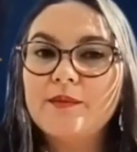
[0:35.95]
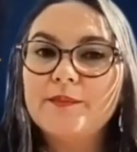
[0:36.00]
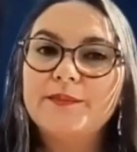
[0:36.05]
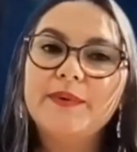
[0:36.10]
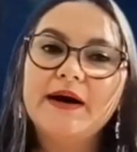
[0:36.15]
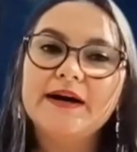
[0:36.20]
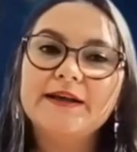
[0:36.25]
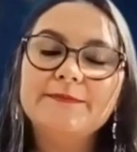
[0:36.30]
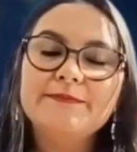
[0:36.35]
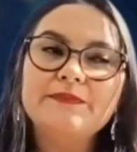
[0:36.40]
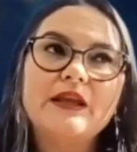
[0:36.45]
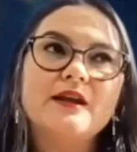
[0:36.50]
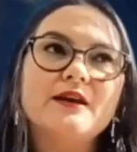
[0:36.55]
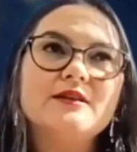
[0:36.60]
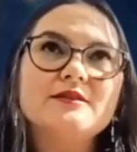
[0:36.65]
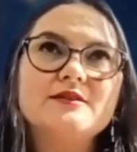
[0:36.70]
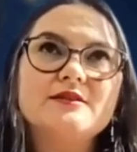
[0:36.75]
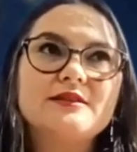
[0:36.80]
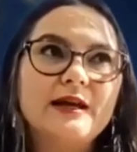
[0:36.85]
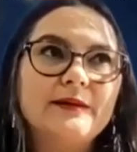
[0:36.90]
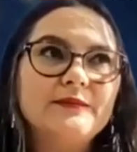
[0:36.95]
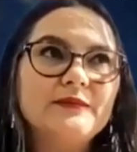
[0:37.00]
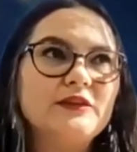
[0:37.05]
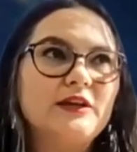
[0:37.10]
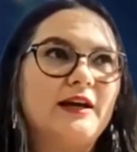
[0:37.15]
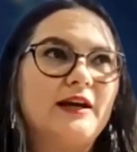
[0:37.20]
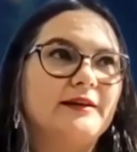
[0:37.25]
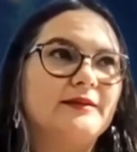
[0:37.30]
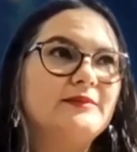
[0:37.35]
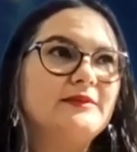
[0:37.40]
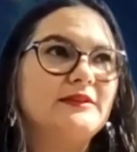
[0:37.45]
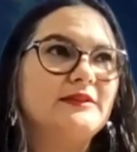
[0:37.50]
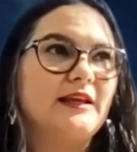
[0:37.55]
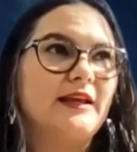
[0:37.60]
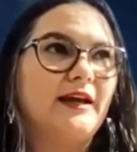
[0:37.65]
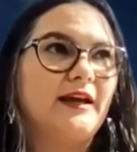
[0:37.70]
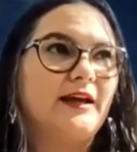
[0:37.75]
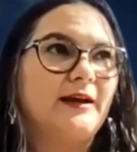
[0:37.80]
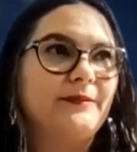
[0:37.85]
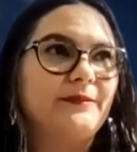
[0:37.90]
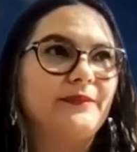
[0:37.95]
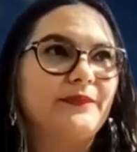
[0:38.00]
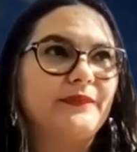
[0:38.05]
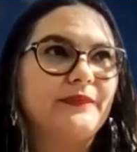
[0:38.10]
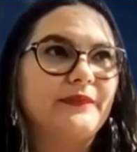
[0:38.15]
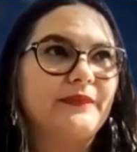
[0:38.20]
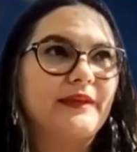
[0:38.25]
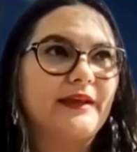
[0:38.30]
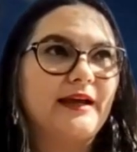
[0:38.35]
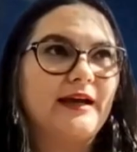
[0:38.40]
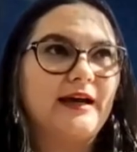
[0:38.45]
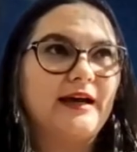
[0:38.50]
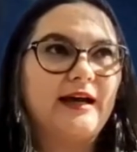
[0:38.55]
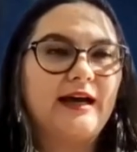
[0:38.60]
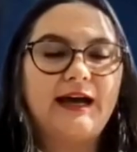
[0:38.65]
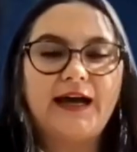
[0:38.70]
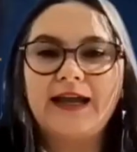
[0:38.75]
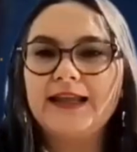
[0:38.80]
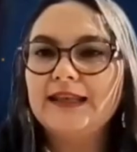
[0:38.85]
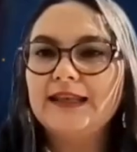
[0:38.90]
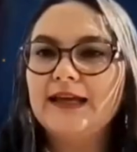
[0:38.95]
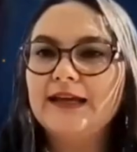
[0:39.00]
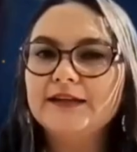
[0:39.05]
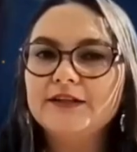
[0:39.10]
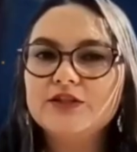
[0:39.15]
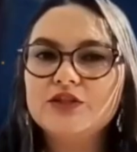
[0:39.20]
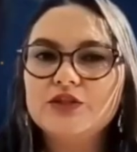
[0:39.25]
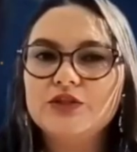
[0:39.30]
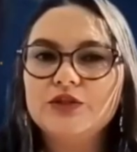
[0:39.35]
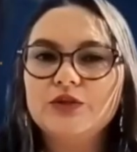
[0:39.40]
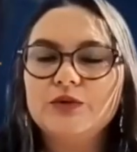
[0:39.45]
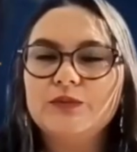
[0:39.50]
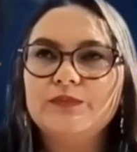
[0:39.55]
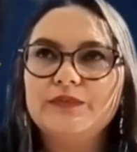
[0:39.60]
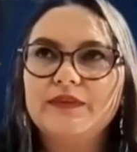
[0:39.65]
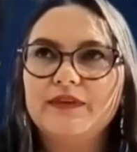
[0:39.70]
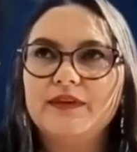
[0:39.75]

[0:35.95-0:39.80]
but sometimes I like to